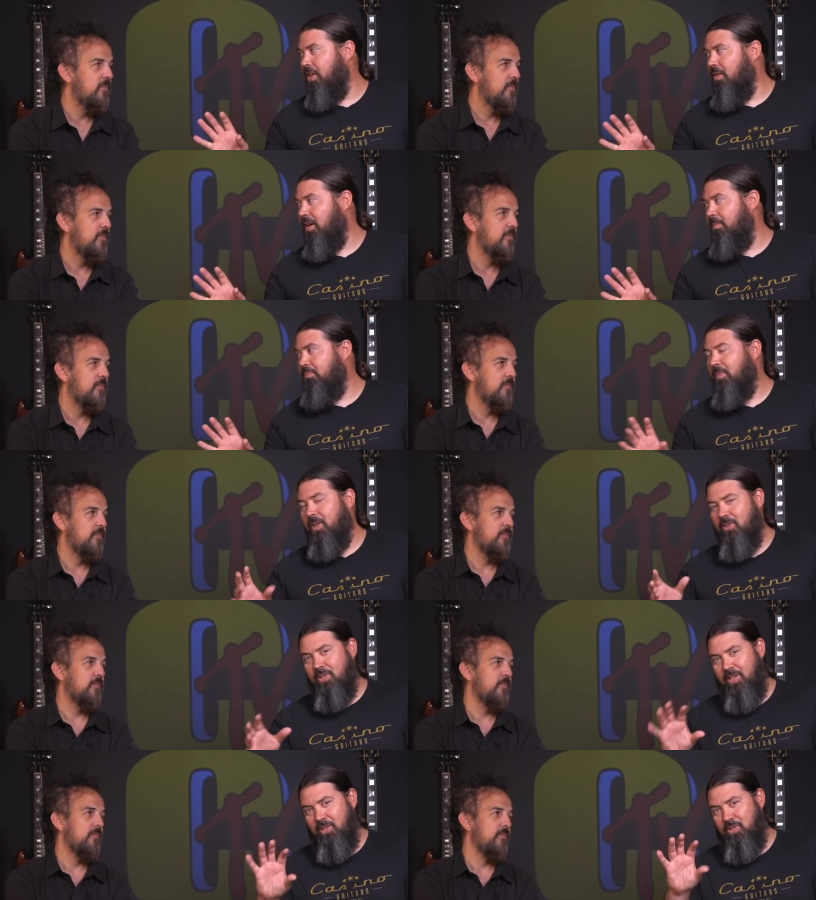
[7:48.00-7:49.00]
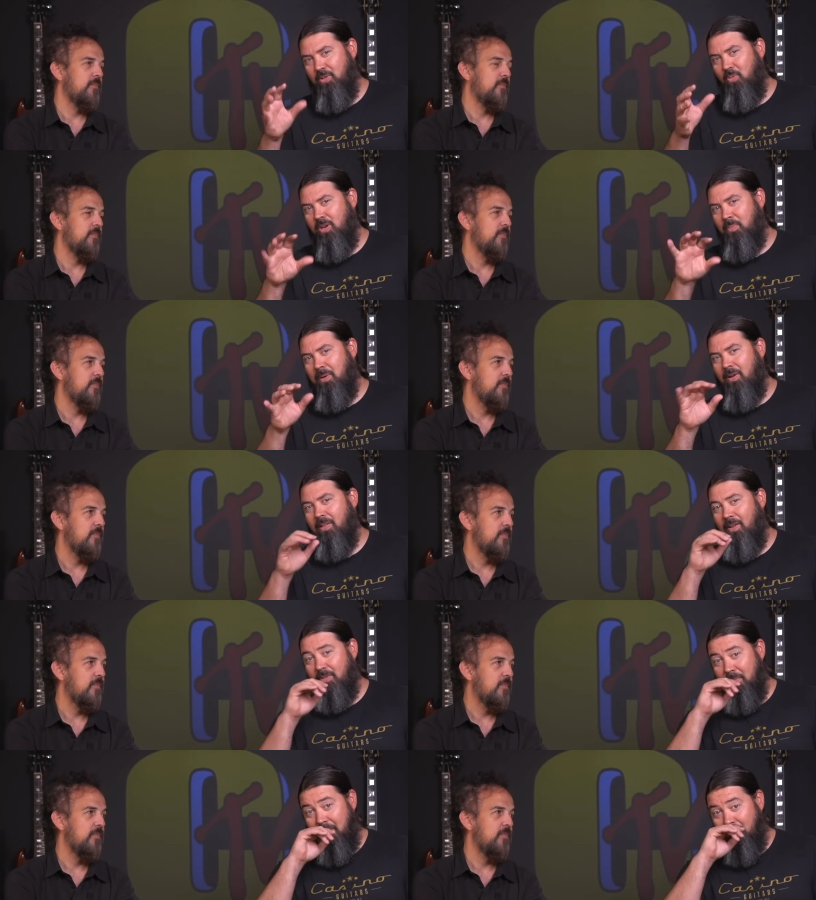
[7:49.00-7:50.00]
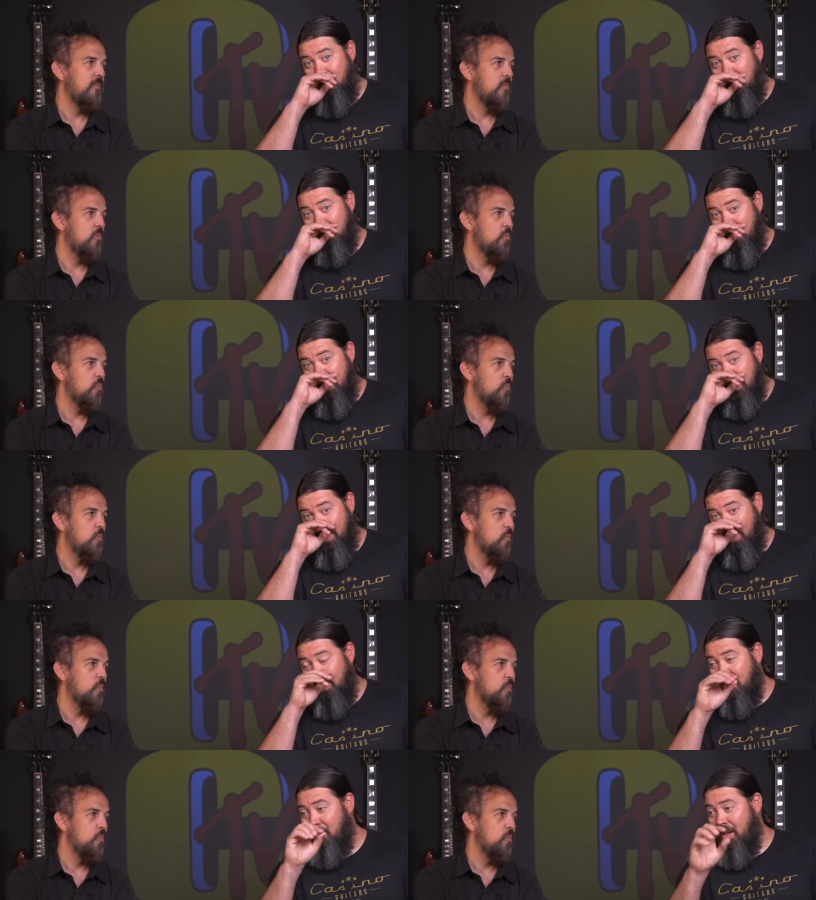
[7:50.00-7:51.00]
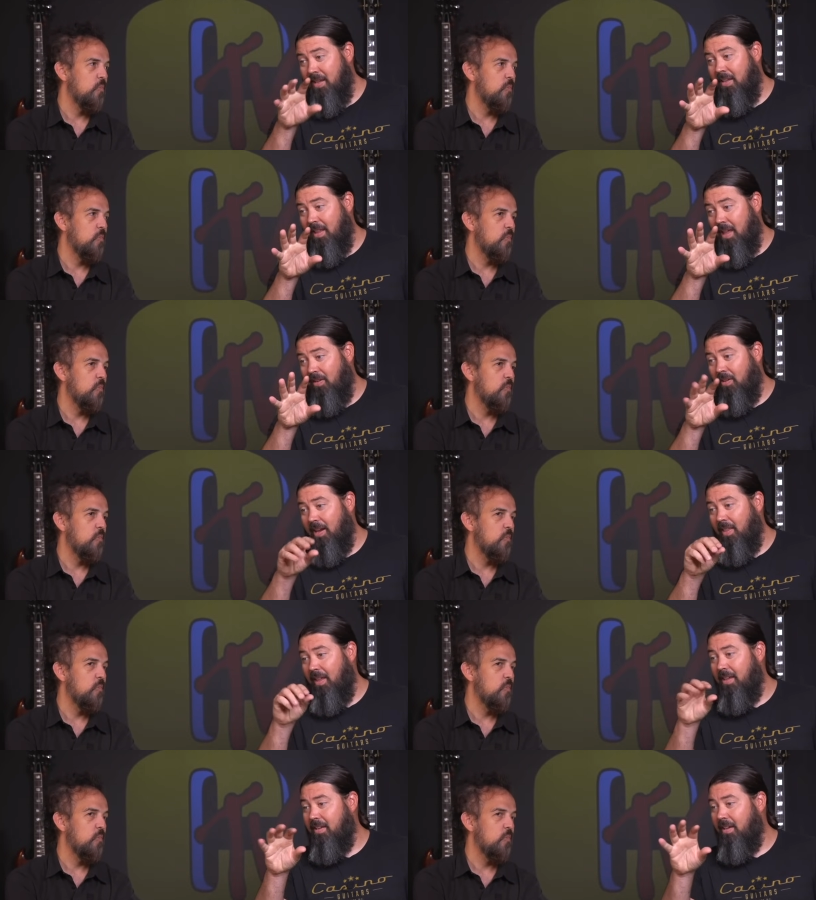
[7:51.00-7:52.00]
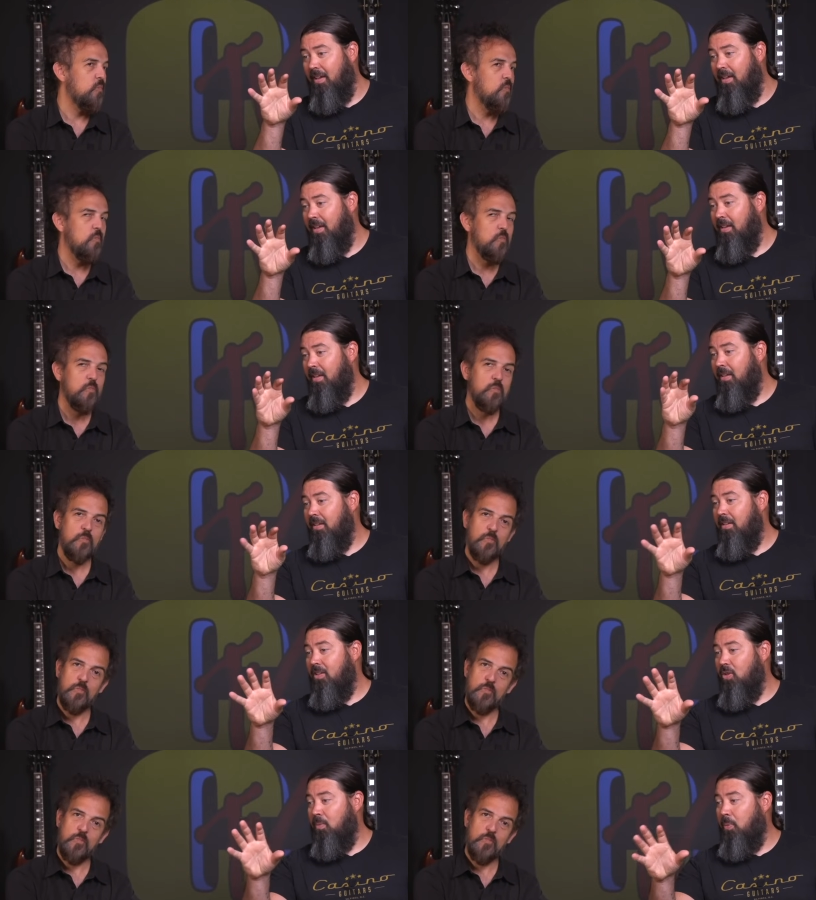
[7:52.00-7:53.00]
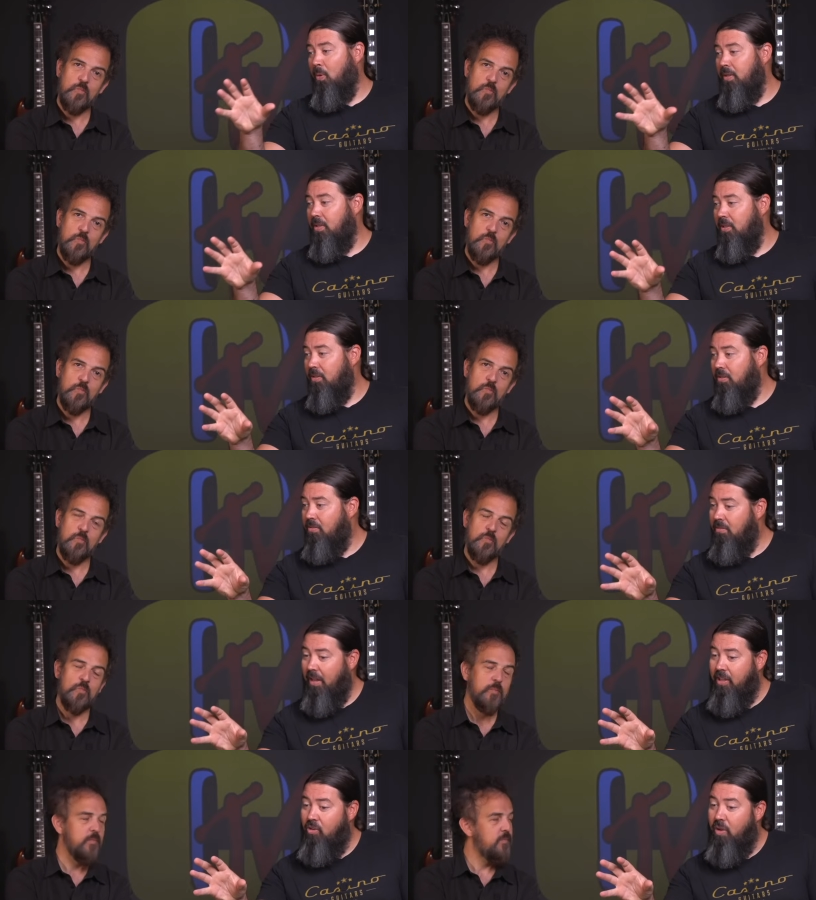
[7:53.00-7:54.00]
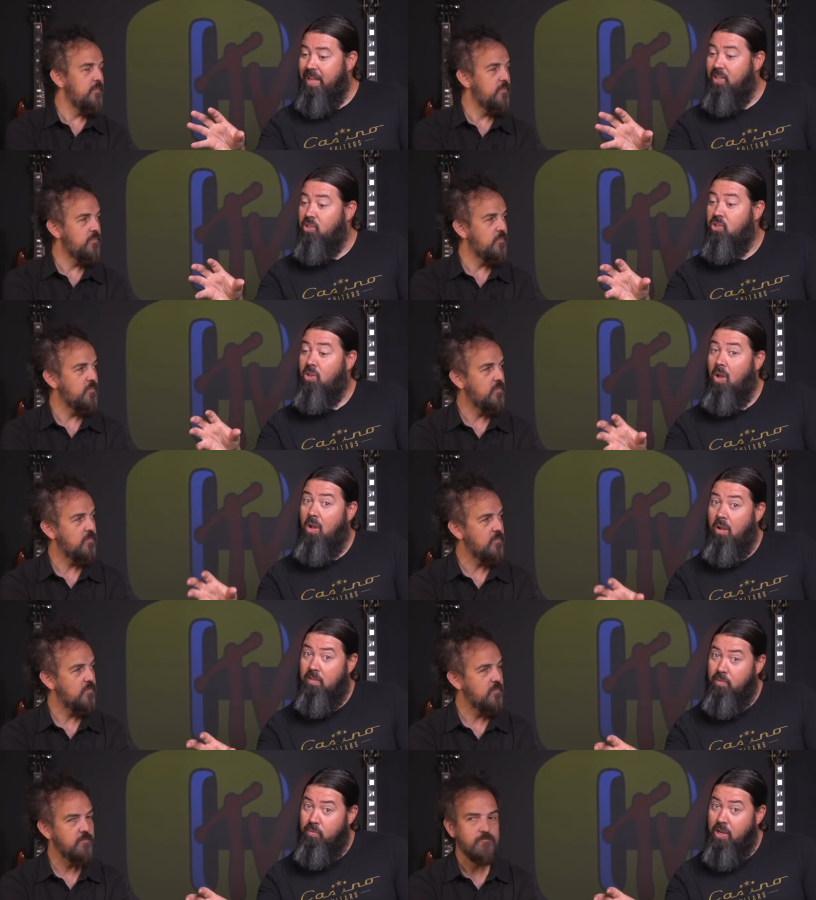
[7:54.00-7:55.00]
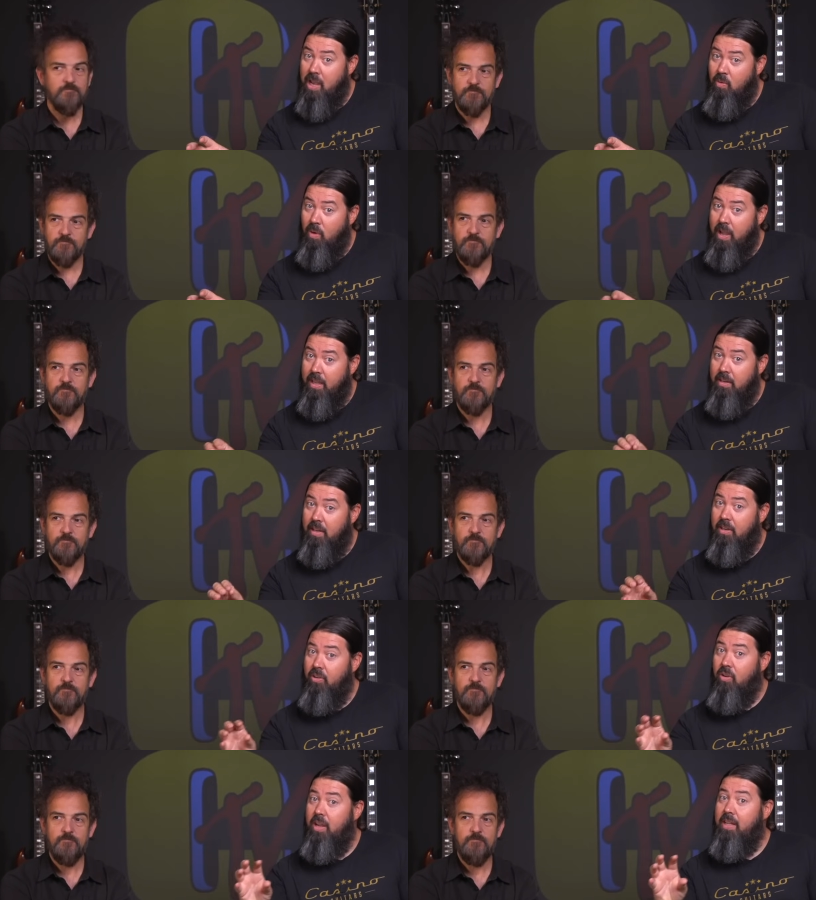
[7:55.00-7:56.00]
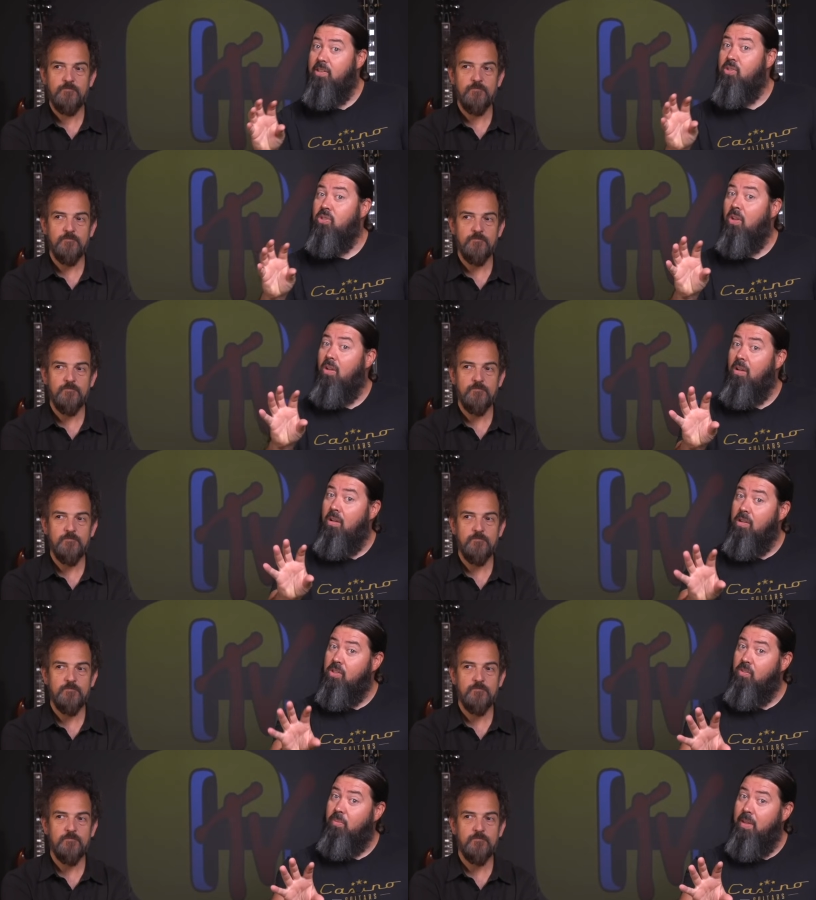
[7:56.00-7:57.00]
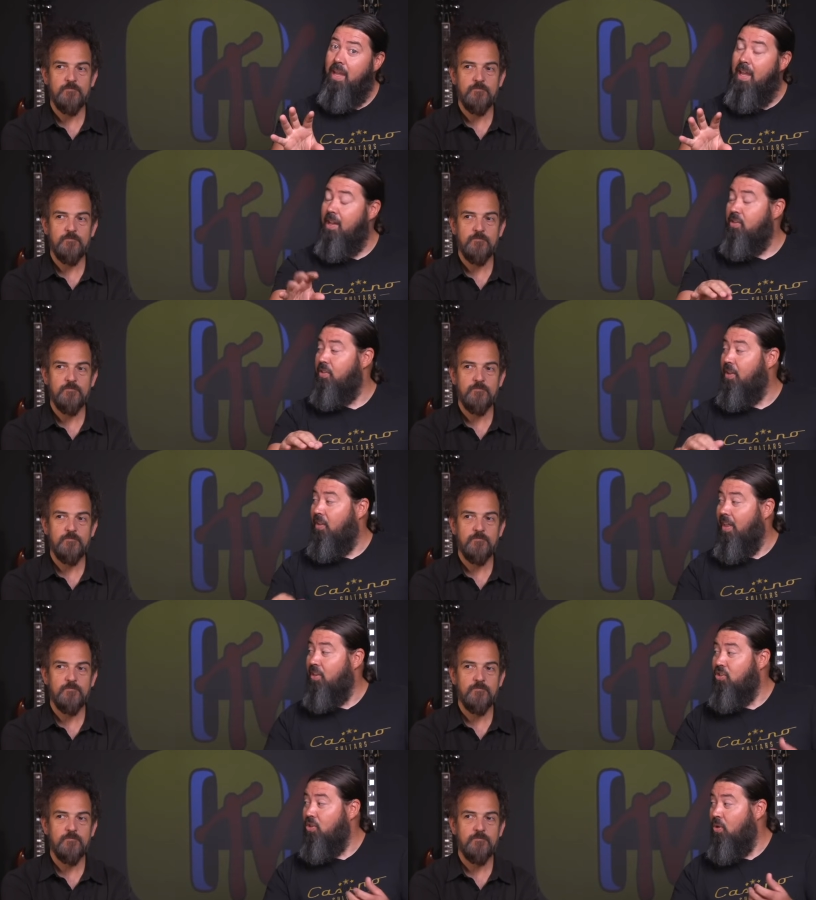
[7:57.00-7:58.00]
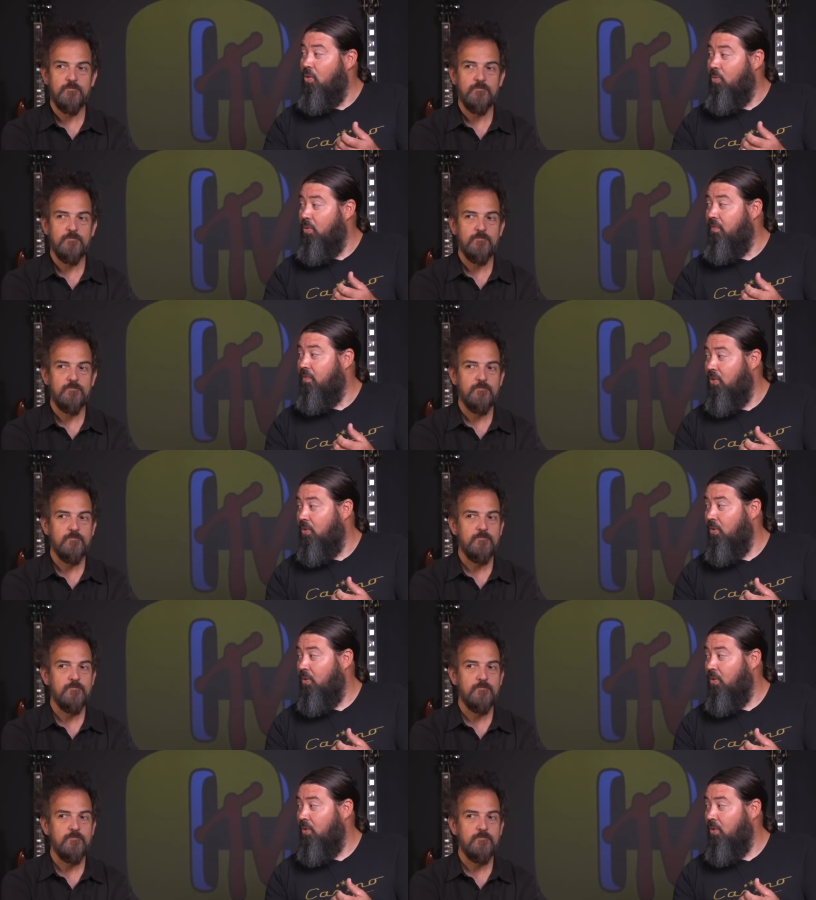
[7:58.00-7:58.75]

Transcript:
Speaker 1: right? Here's the weird parallel to me for It Might Get Loud, and It Might Get Loud, right? Like, you could point to like great songs from Jack White and great songs from The Edge that they like show the riff to.